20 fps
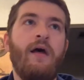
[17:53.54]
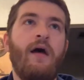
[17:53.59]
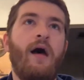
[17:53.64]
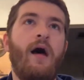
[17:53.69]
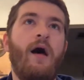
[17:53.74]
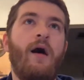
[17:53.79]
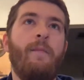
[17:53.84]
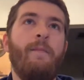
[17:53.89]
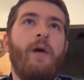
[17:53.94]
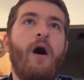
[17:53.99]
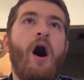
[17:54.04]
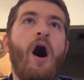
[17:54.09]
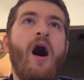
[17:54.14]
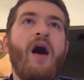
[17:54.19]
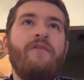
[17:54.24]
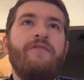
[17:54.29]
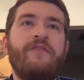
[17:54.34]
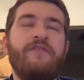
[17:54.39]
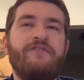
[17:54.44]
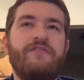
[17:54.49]
um,
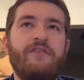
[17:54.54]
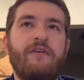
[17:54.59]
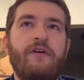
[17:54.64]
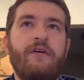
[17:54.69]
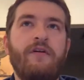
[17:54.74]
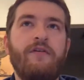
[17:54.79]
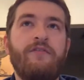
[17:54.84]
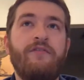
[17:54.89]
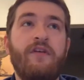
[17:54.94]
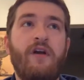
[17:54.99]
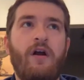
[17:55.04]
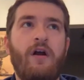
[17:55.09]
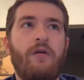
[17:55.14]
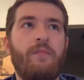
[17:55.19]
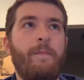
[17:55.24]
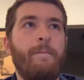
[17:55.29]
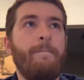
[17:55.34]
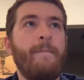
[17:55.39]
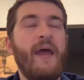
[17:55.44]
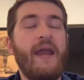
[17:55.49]
officers. There
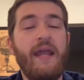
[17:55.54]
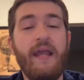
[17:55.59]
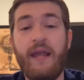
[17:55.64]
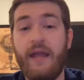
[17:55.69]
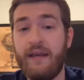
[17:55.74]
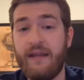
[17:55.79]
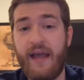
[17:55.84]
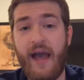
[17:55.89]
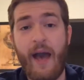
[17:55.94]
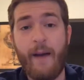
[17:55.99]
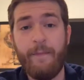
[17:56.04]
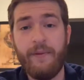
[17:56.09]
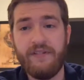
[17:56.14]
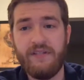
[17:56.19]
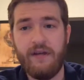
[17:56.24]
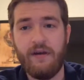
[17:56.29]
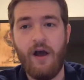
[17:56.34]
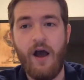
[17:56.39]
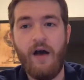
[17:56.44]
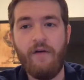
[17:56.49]
are many
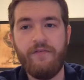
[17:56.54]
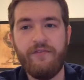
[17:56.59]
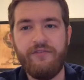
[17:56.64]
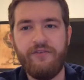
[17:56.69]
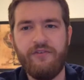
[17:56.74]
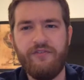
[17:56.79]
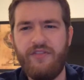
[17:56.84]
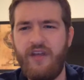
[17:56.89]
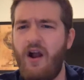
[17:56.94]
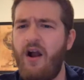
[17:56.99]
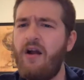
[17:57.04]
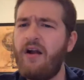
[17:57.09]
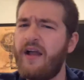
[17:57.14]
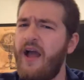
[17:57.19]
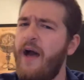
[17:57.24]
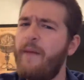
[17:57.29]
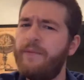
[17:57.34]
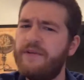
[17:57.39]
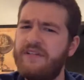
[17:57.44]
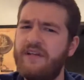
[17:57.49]
incompetent officers. There are
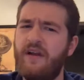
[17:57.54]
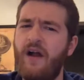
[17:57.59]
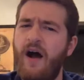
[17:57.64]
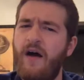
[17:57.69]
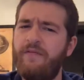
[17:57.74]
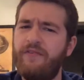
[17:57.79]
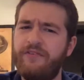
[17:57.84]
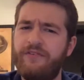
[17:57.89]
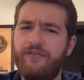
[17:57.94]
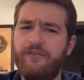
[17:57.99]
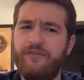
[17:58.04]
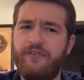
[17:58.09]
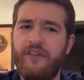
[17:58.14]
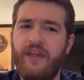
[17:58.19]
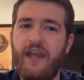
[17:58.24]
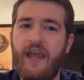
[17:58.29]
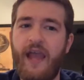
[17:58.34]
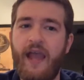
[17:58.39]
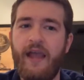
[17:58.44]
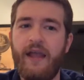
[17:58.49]
competent officers in
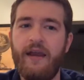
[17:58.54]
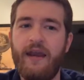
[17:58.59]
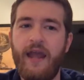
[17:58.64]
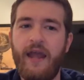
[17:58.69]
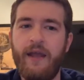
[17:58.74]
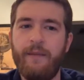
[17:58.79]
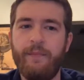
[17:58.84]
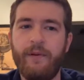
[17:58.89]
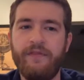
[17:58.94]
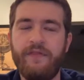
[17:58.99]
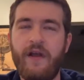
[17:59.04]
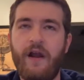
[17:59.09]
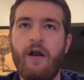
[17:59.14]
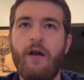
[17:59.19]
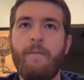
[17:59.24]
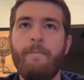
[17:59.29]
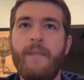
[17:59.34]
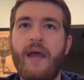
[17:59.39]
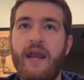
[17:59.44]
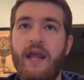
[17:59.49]
the ANA, but there
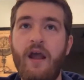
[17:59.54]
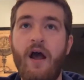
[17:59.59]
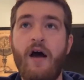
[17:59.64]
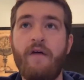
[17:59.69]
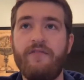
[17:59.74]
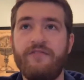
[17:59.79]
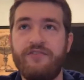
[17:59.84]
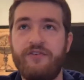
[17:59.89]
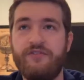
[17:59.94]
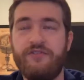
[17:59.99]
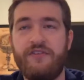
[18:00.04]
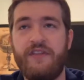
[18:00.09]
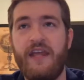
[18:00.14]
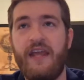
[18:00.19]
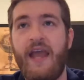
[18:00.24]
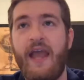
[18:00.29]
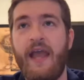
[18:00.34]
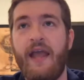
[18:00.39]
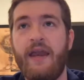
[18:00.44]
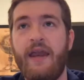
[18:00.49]
are many officers in
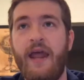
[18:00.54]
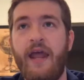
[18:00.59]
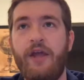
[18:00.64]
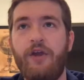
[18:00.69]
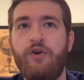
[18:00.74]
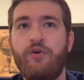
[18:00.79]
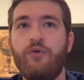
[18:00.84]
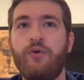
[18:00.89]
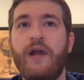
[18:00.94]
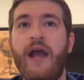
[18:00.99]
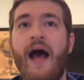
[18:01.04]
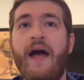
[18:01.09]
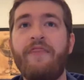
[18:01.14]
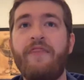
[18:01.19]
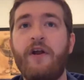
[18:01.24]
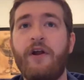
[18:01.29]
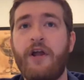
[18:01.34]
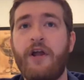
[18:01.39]
the ANA who got their